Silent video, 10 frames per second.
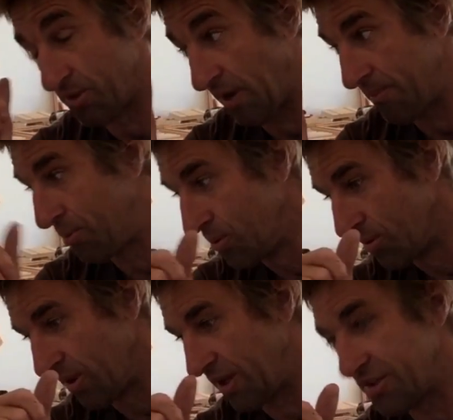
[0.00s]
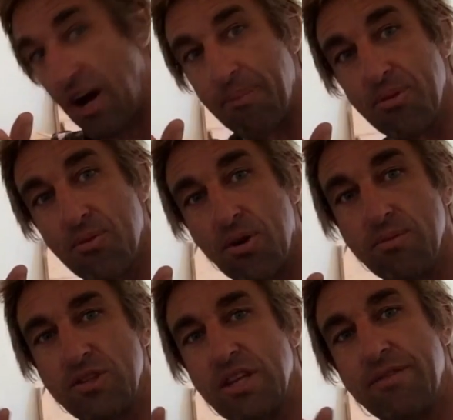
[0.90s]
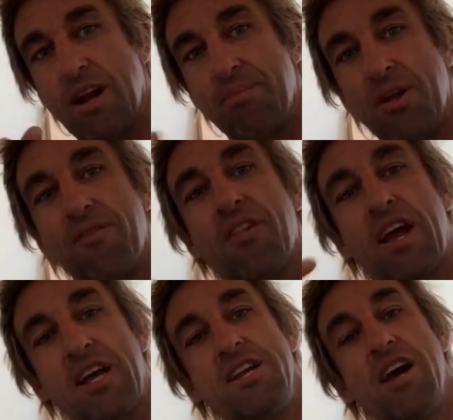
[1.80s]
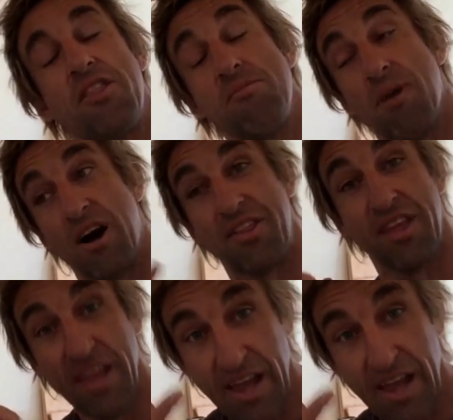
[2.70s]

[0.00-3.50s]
to my pool on top of the world and was living up there for like another month.